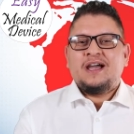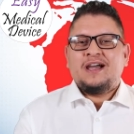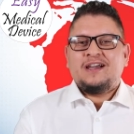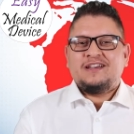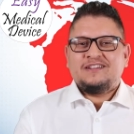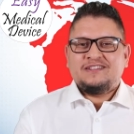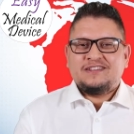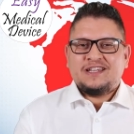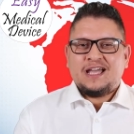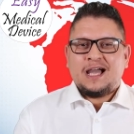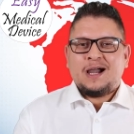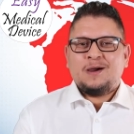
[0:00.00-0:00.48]

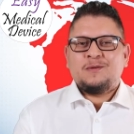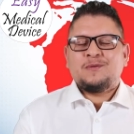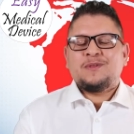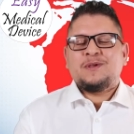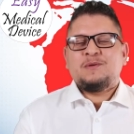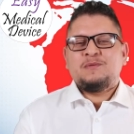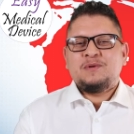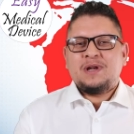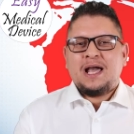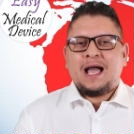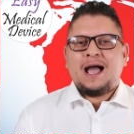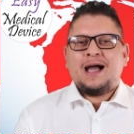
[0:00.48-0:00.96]
and now they
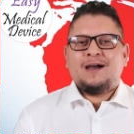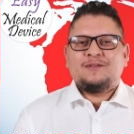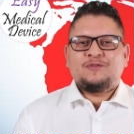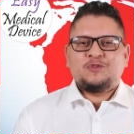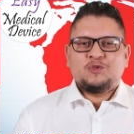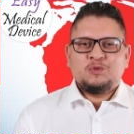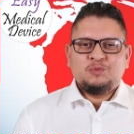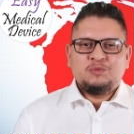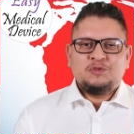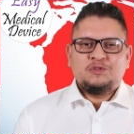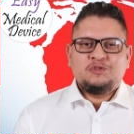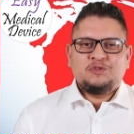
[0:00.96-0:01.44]
will have
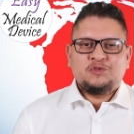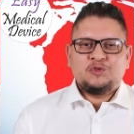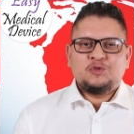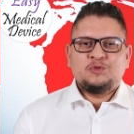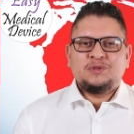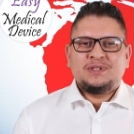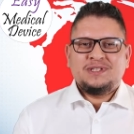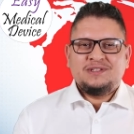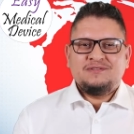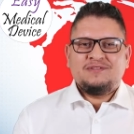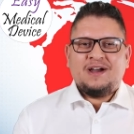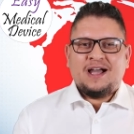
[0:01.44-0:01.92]
to move to
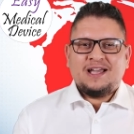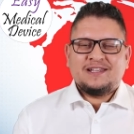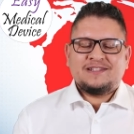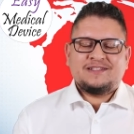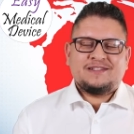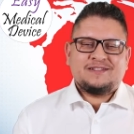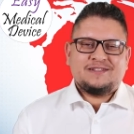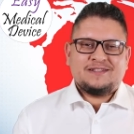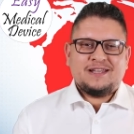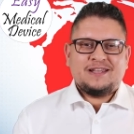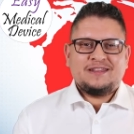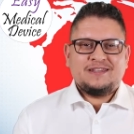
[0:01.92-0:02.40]

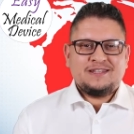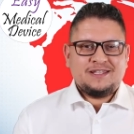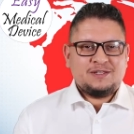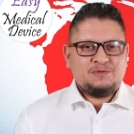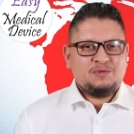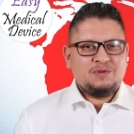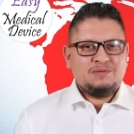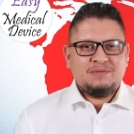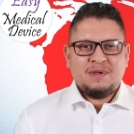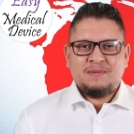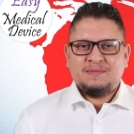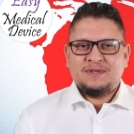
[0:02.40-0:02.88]
devices. And this
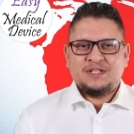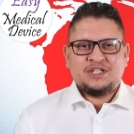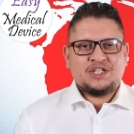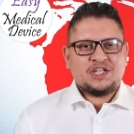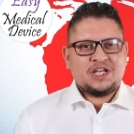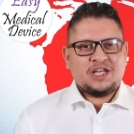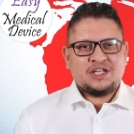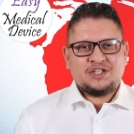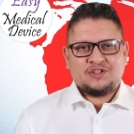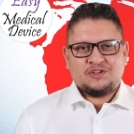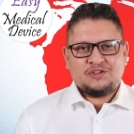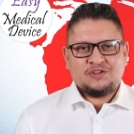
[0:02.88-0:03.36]
will maybe
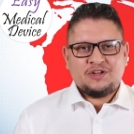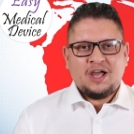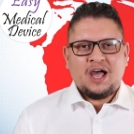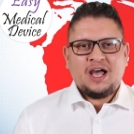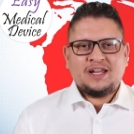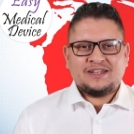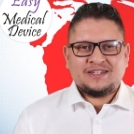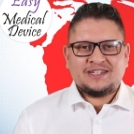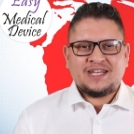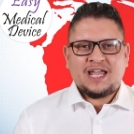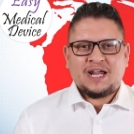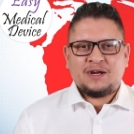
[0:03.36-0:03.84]
change the
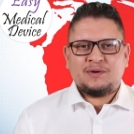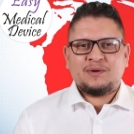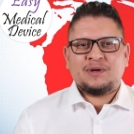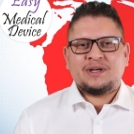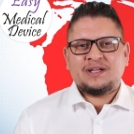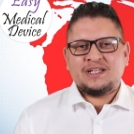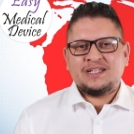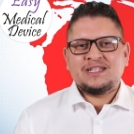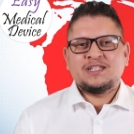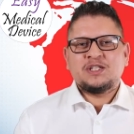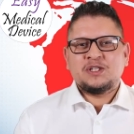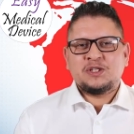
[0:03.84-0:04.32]
entire
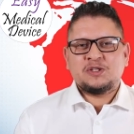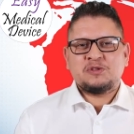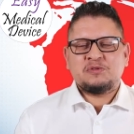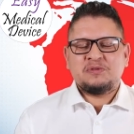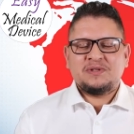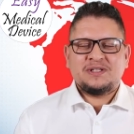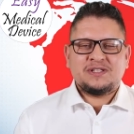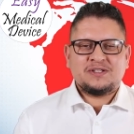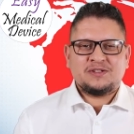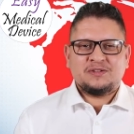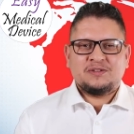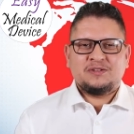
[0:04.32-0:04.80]

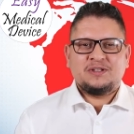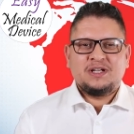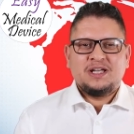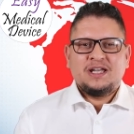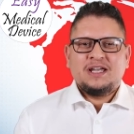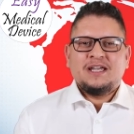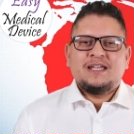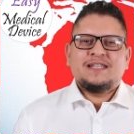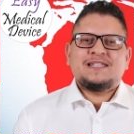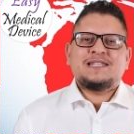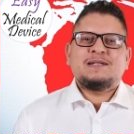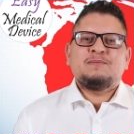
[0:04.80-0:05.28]
industry. So
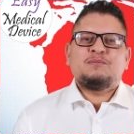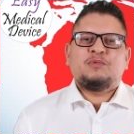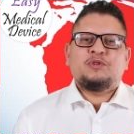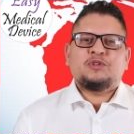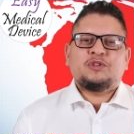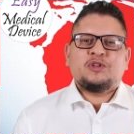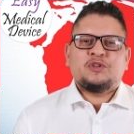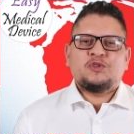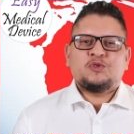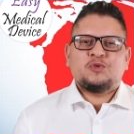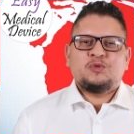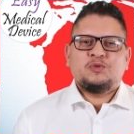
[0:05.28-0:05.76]
it's
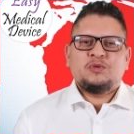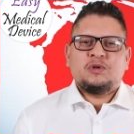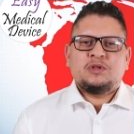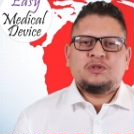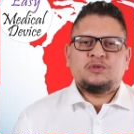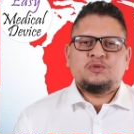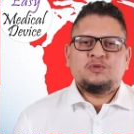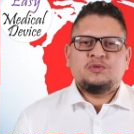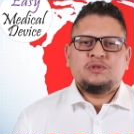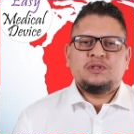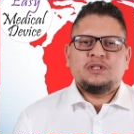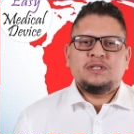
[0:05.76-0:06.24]
important to
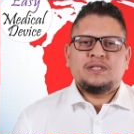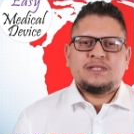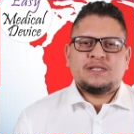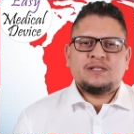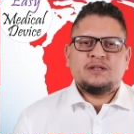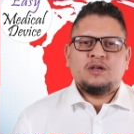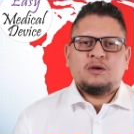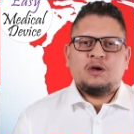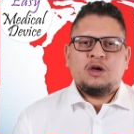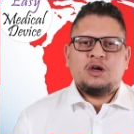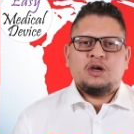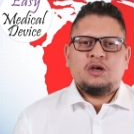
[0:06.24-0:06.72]
to
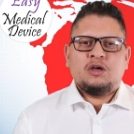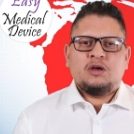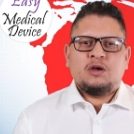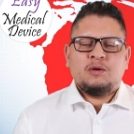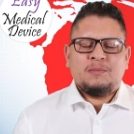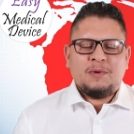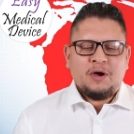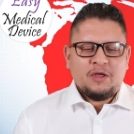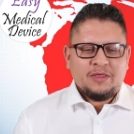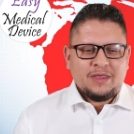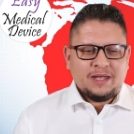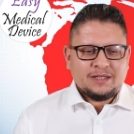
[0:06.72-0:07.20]
listen uh,
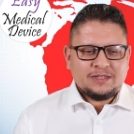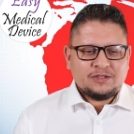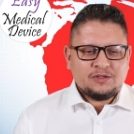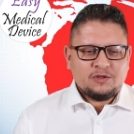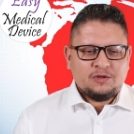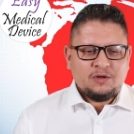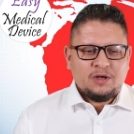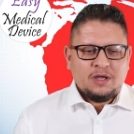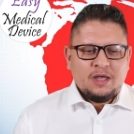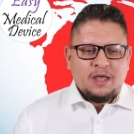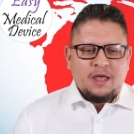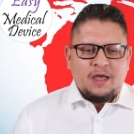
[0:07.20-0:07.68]
about that.
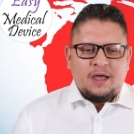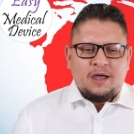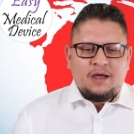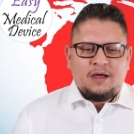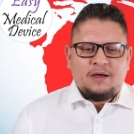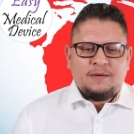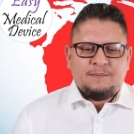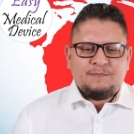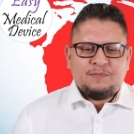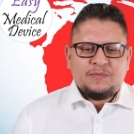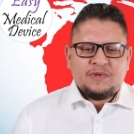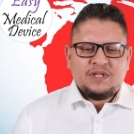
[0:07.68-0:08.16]
So
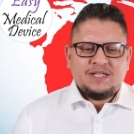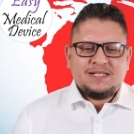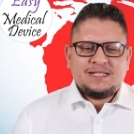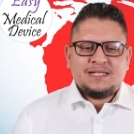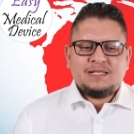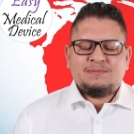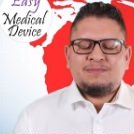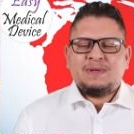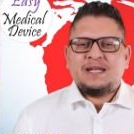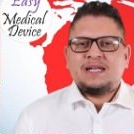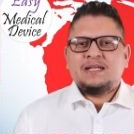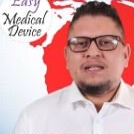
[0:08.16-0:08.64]
um, this
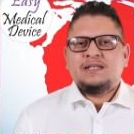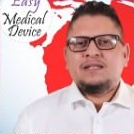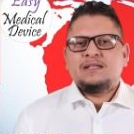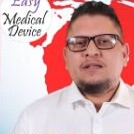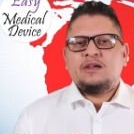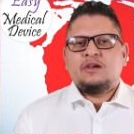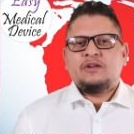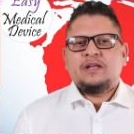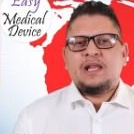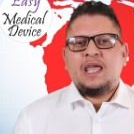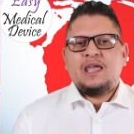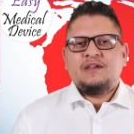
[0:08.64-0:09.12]
is mainly
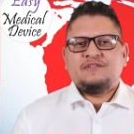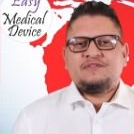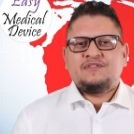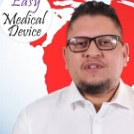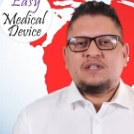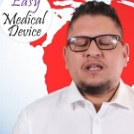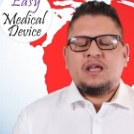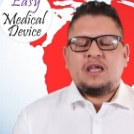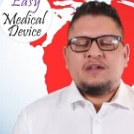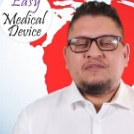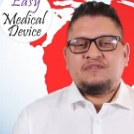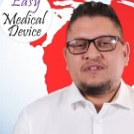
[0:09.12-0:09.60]
an F
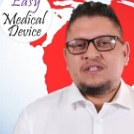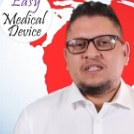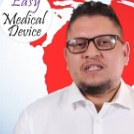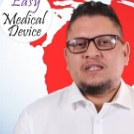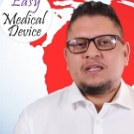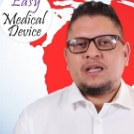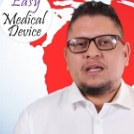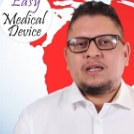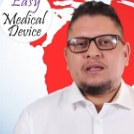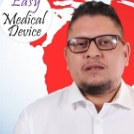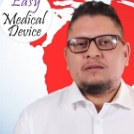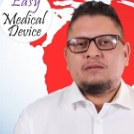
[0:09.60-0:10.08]

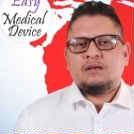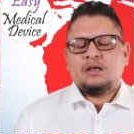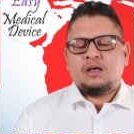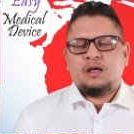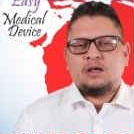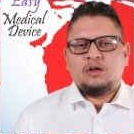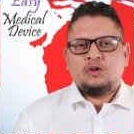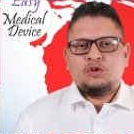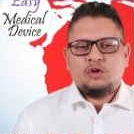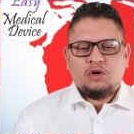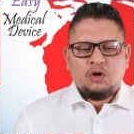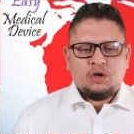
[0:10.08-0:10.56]
FDA.
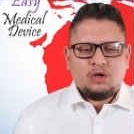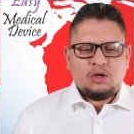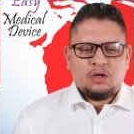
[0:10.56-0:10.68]
Uh,